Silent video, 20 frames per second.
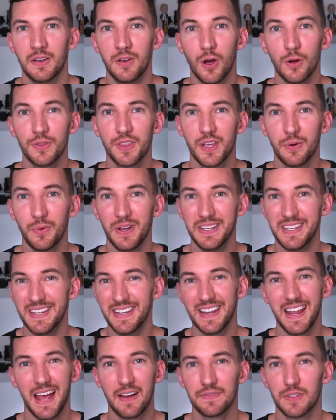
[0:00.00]
Note that we
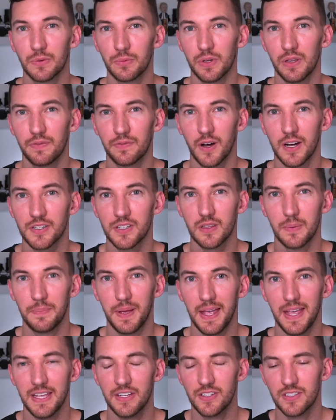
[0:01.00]
didn't have to refresh the
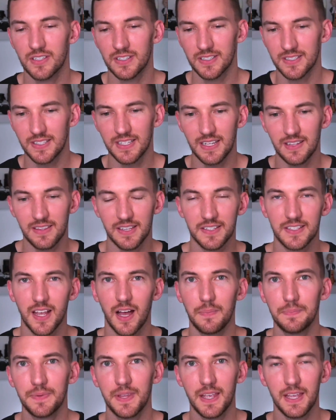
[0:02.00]
page to see this
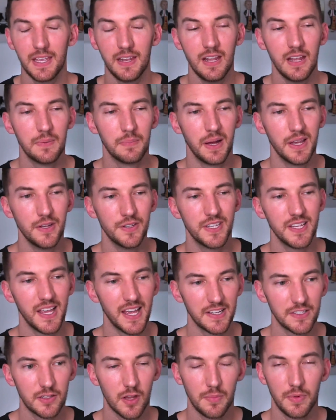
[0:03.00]
update. By using
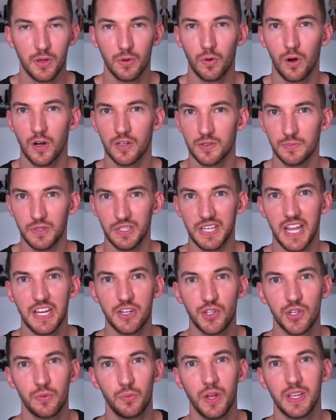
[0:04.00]
SWR's
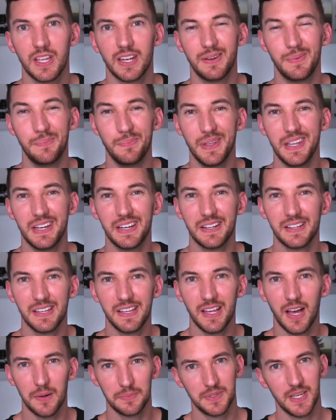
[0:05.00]
mutation, we can immediately
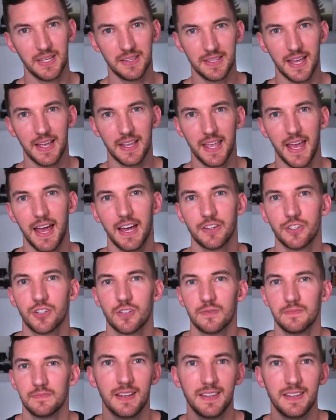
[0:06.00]
update that cache.